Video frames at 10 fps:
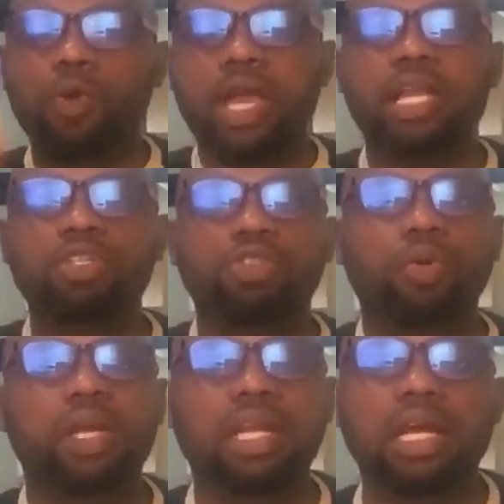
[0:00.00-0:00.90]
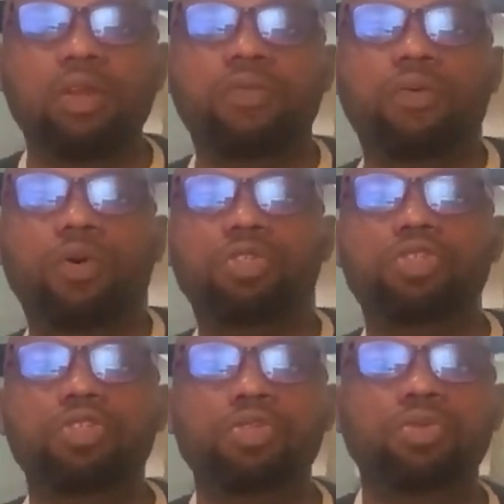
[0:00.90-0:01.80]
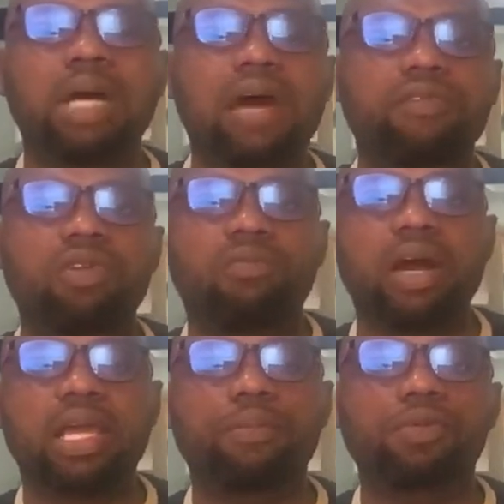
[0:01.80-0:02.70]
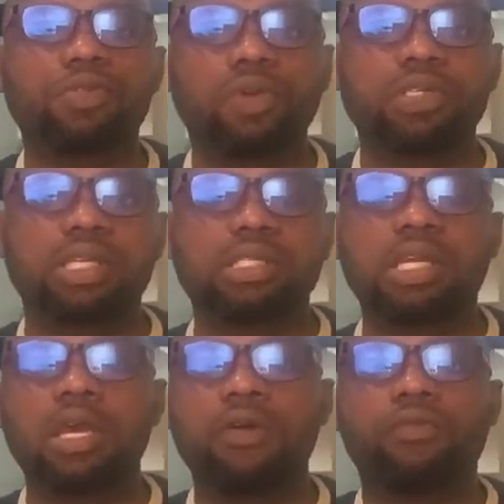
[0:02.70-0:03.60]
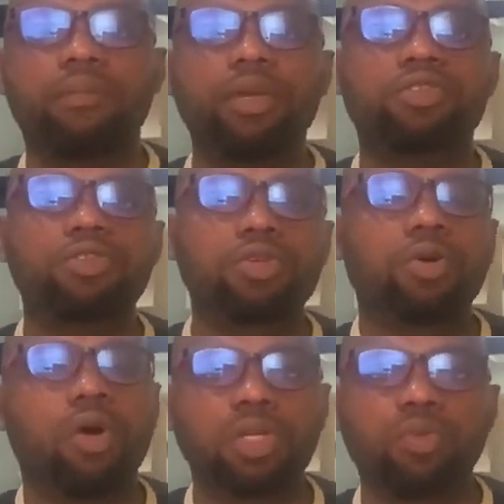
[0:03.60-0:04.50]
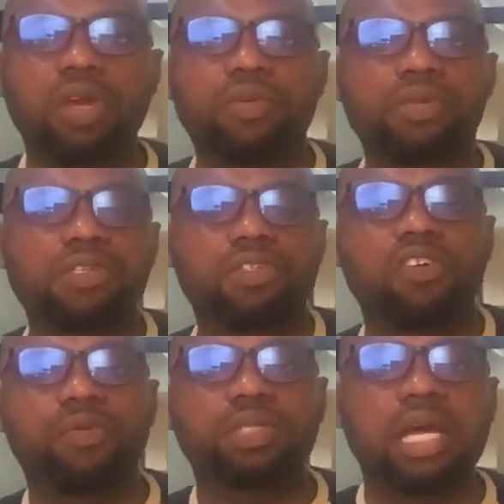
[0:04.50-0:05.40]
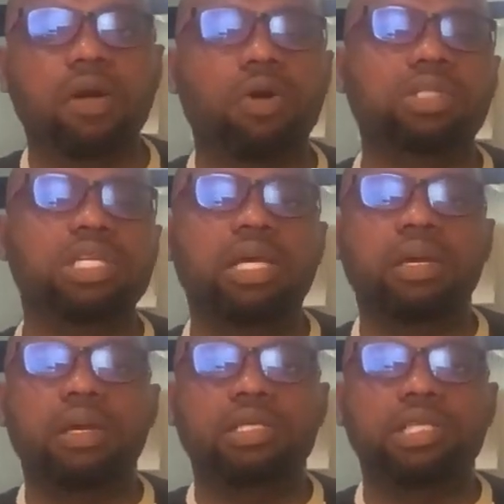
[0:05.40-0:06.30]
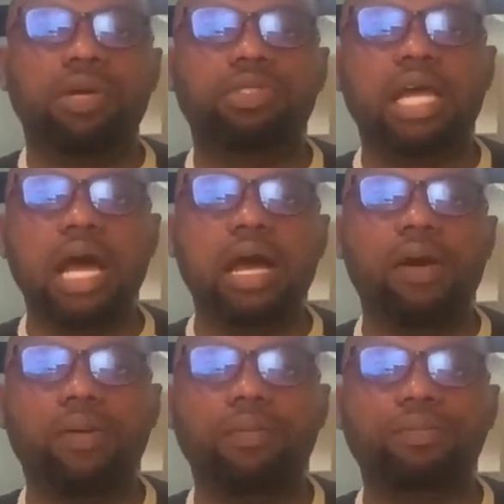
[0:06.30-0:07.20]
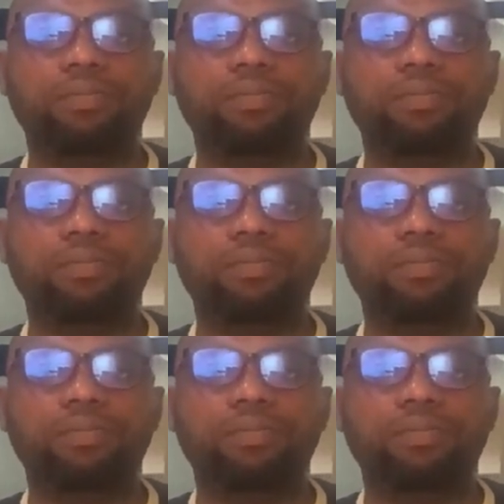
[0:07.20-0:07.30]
go ahead and do it, and I look forward to you having remarkable success. From me to you, all the way from the city of Port Harcourt. Ciao, ciao.